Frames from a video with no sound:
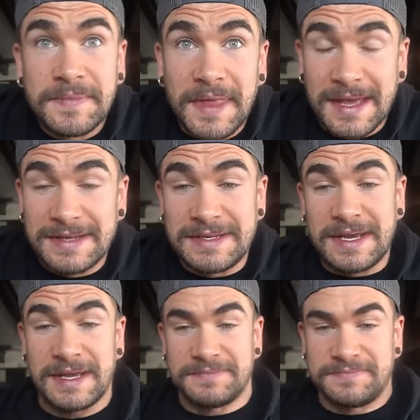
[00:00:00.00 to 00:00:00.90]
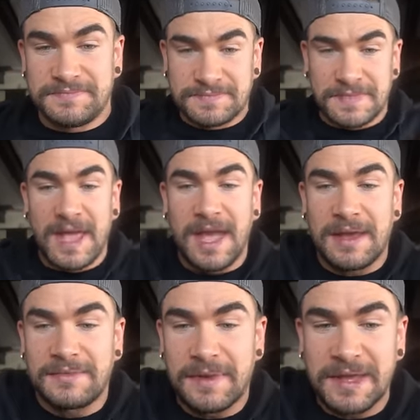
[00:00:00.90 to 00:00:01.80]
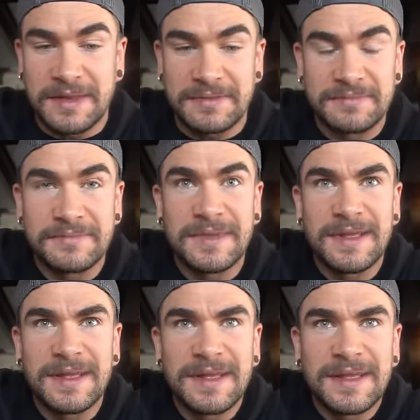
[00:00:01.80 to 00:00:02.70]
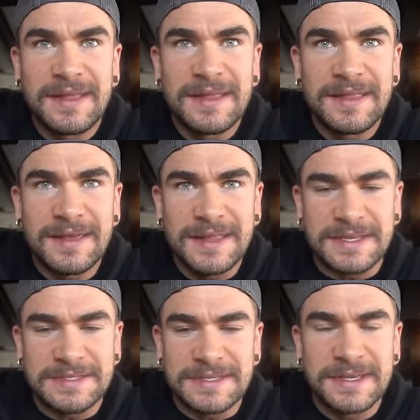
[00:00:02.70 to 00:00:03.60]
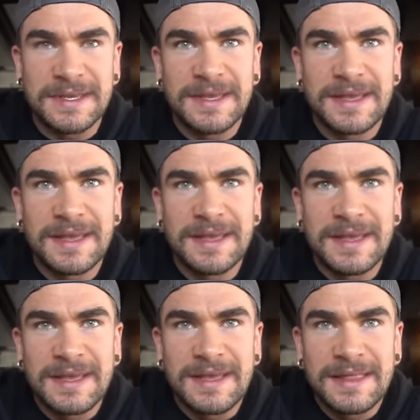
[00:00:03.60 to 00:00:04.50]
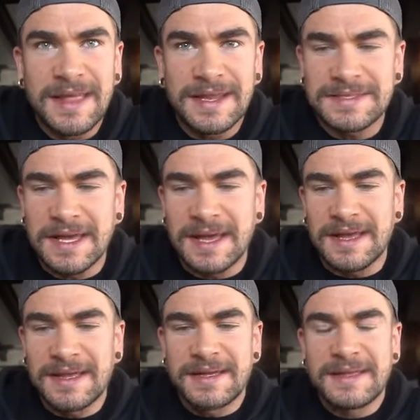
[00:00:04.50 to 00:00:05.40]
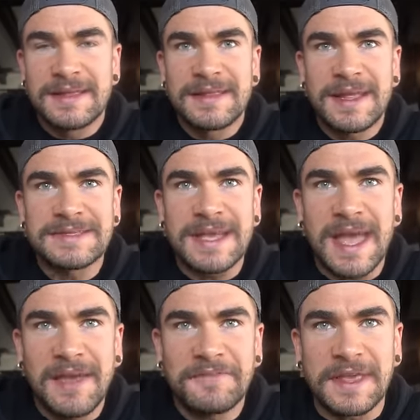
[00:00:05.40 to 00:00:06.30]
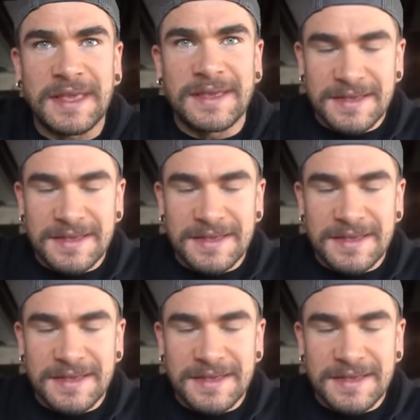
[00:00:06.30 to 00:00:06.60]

And yeah, I mean, look at this. That is a hefty.